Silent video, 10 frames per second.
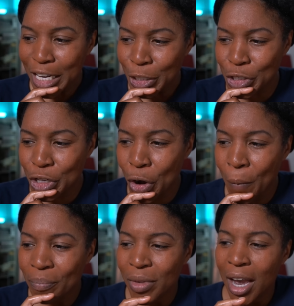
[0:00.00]

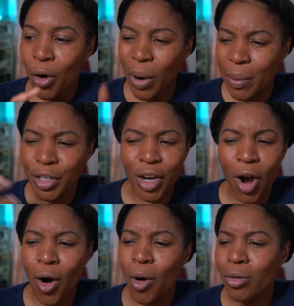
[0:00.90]
So we would
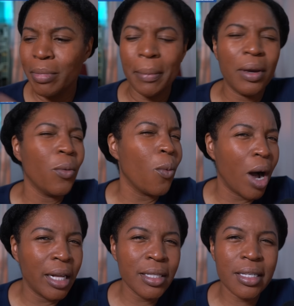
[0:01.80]
go maybe
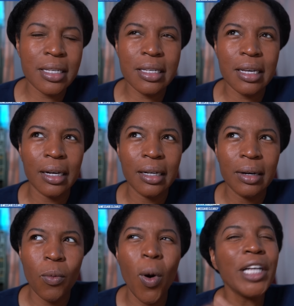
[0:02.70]
once,
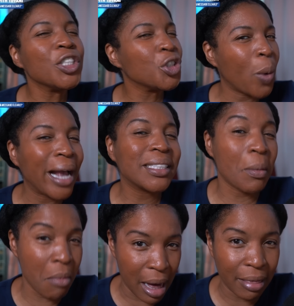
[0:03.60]
once or twice a
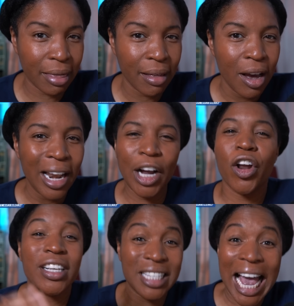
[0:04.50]
month, like
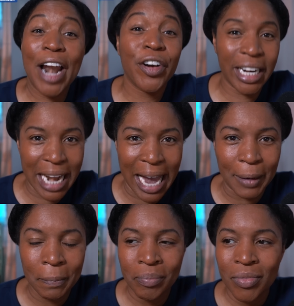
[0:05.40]
on a Saturday
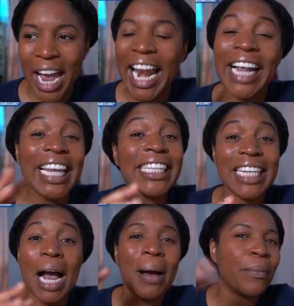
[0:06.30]
night. And at that
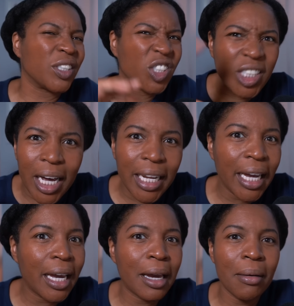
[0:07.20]
time, I was
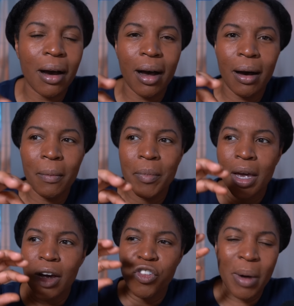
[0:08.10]
studying um,
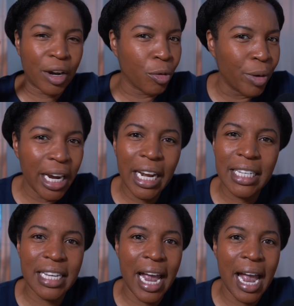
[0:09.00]
for my Korean
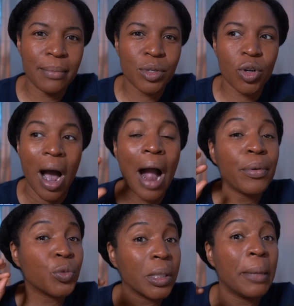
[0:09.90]
exam, so I
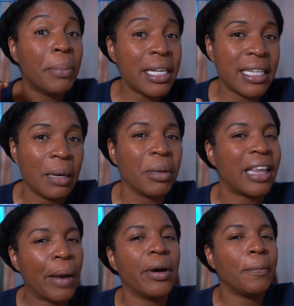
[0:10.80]
was really busy. But
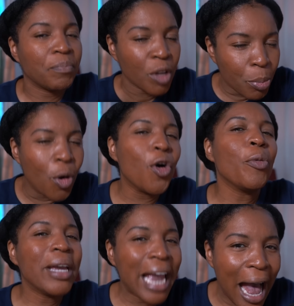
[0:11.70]
they would pull
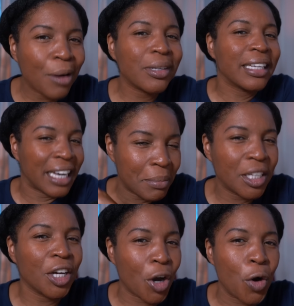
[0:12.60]
me out and get me
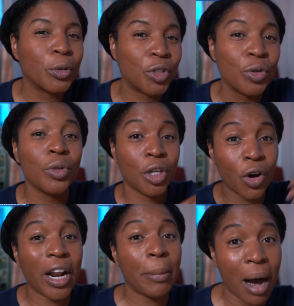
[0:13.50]
to go to the
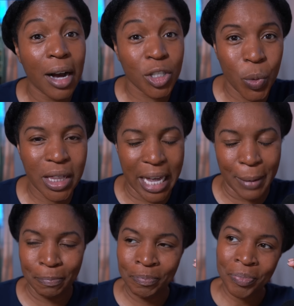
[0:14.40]
norebangs with them.